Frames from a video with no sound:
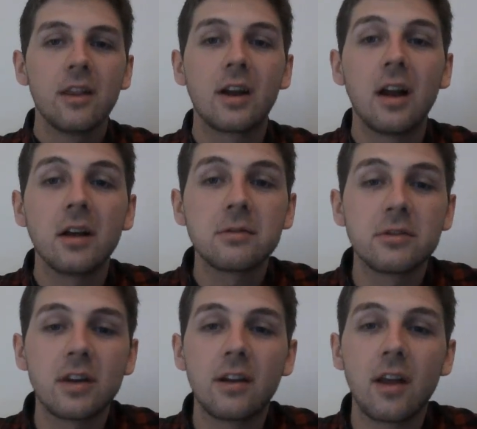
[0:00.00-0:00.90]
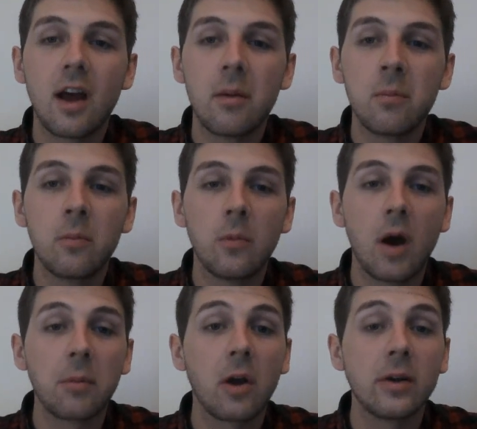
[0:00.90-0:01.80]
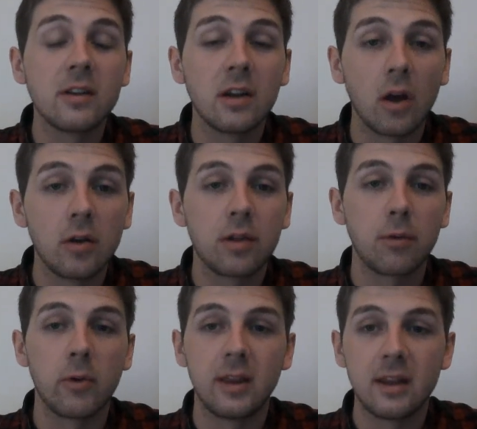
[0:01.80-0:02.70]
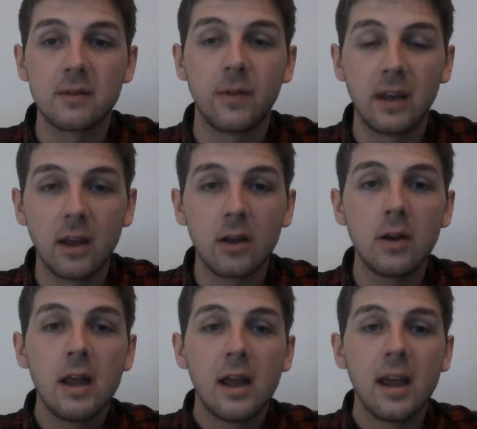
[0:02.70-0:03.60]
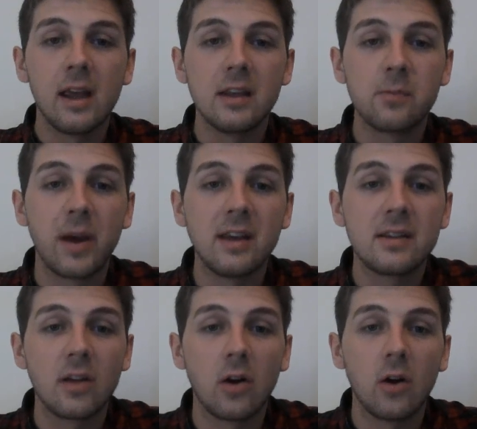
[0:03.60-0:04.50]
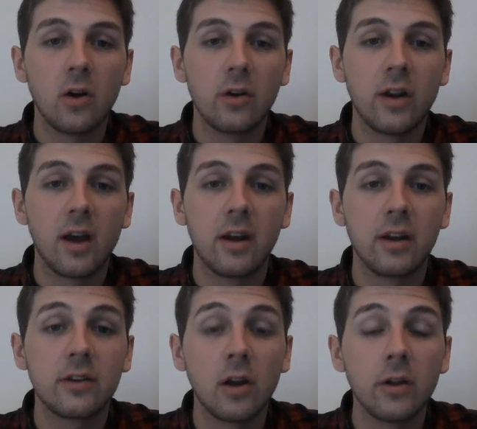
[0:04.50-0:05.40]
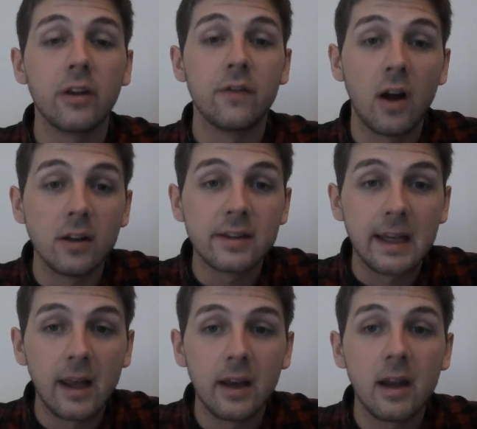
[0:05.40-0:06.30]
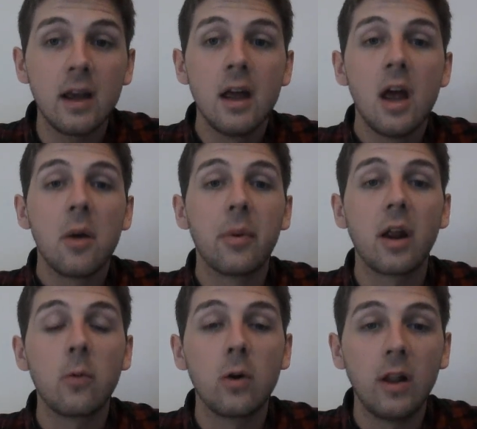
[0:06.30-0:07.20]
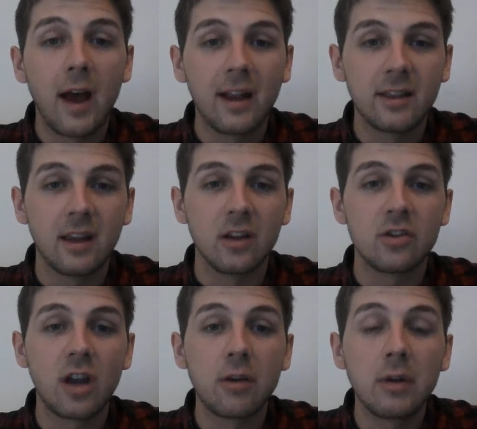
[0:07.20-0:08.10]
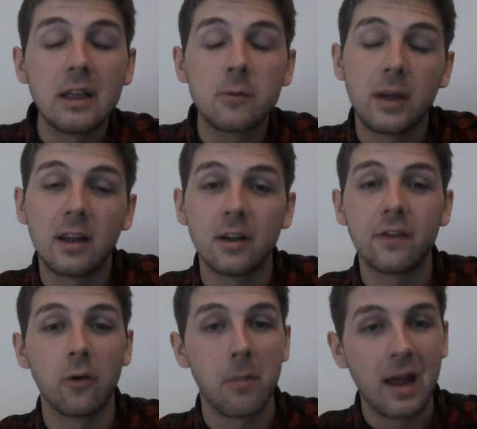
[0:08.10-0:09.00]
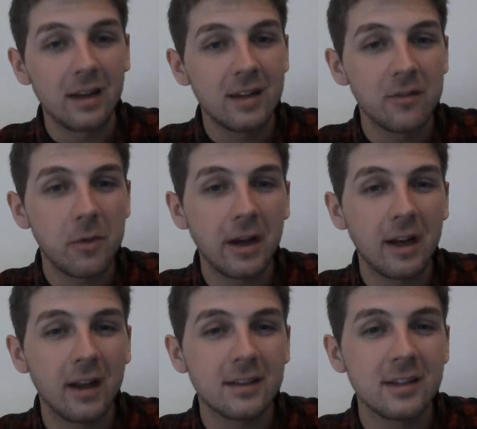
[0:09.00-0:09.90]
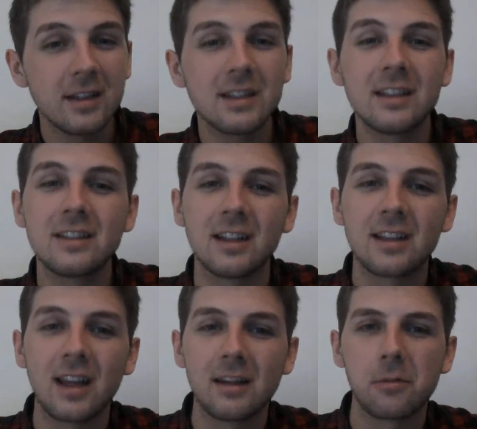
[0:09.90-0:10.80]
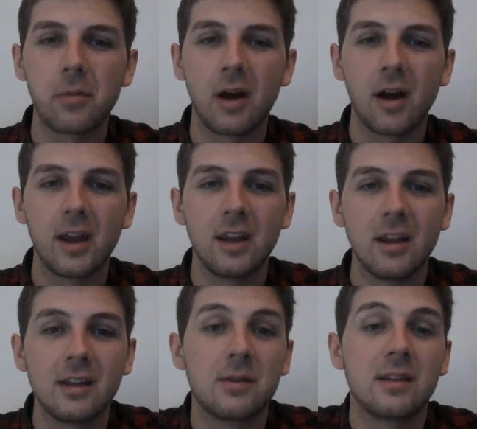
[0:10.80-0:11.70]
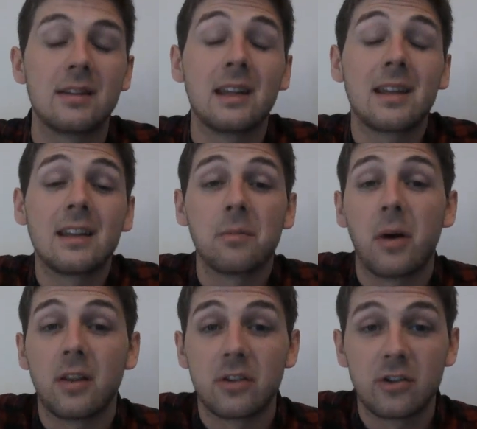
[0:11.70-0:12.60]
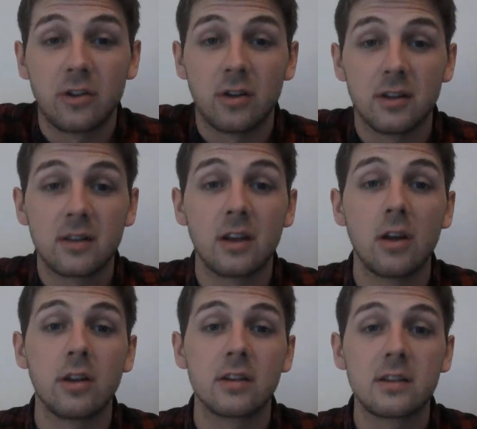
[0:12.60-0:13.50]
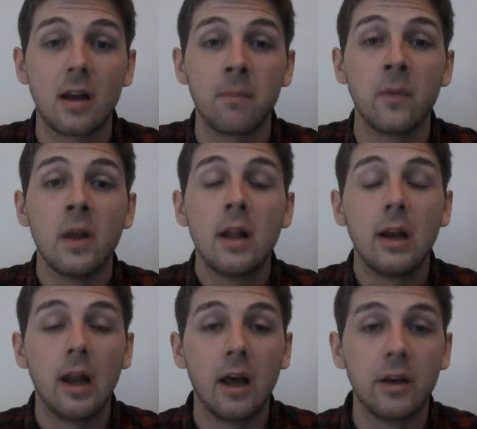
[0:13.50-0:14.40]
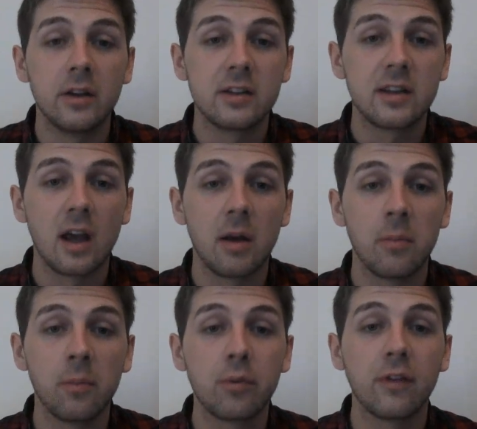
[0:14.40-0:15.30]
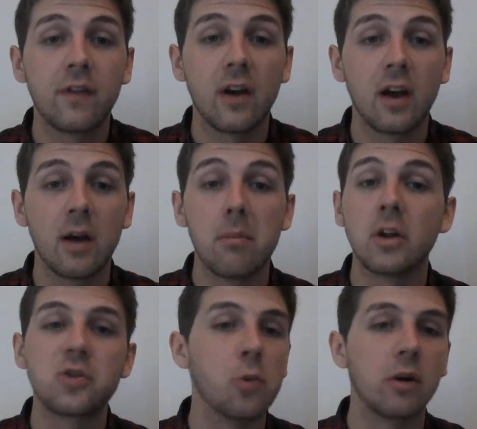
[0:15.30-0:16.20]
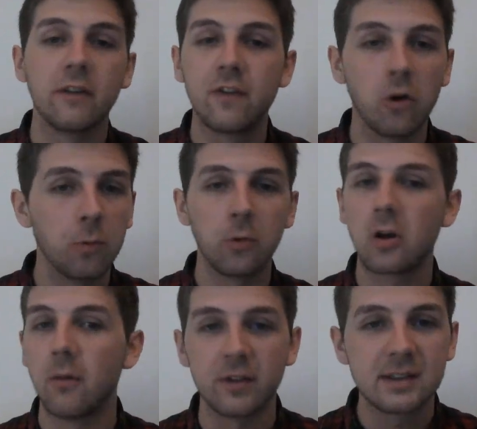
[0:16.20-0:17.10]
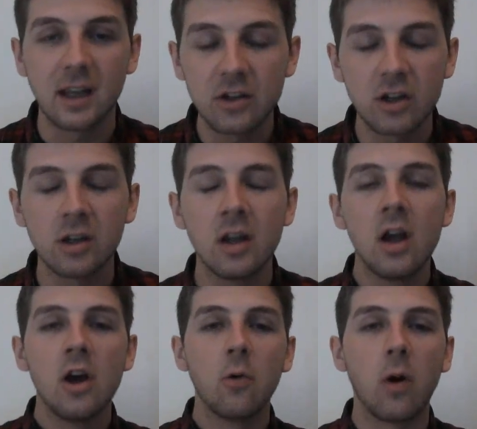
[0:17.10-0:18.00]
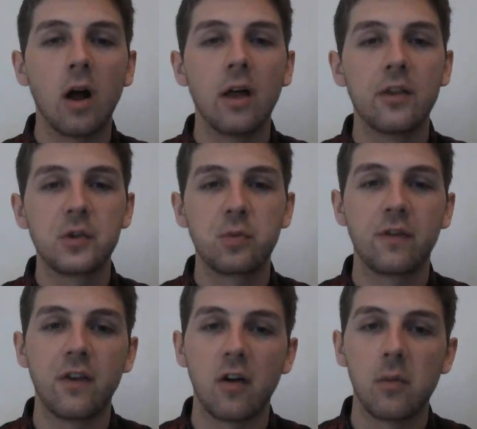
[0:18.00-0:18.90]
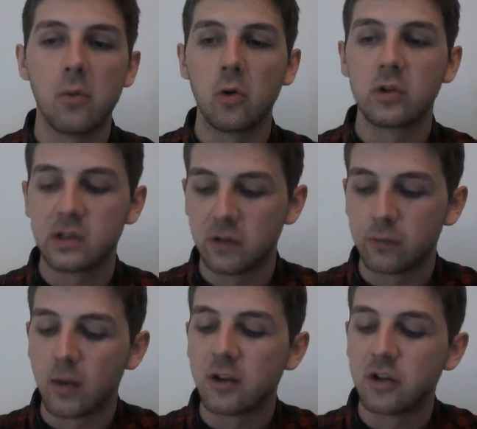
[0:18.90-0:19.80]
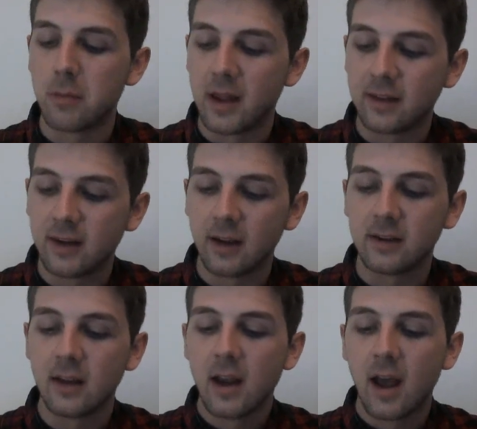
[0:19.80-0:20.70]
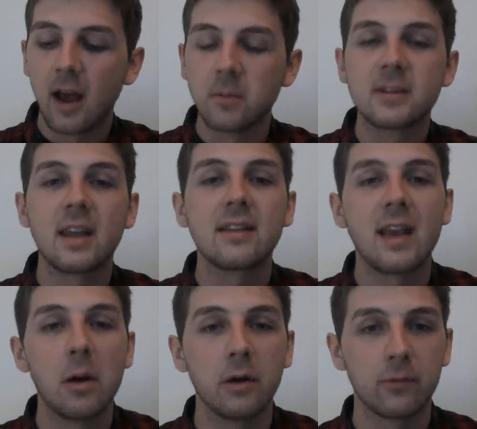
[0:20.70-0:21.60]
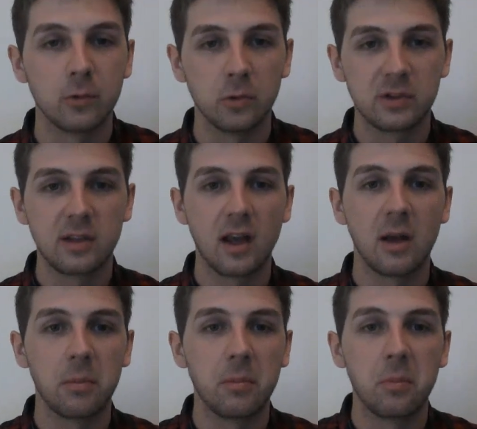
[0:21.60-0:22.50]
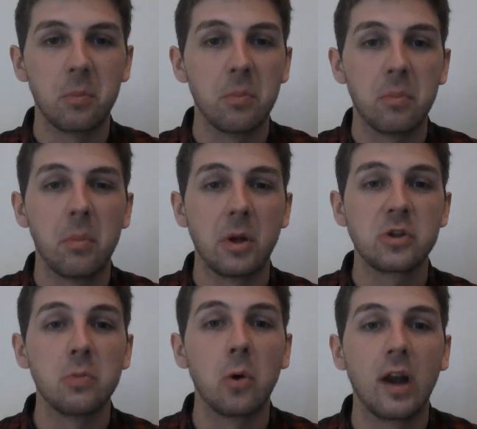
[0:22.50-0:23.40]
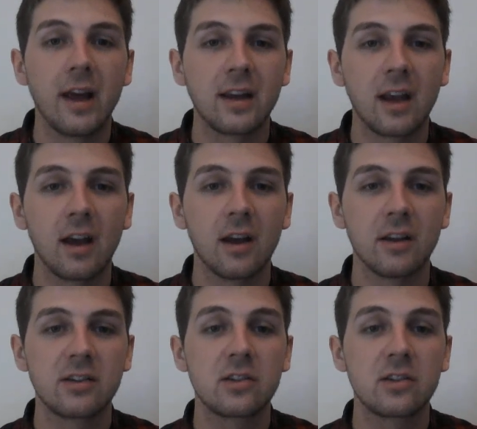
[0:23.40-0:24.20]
The class which I'm going to go through in this video is based on an adult advanced learner, but I will add that generally speaking, the formality of my classes is dictated by the students. I know that some learners prefer a much more informal conversation, while others prefer a more sort of regimented set out of rules, much more like a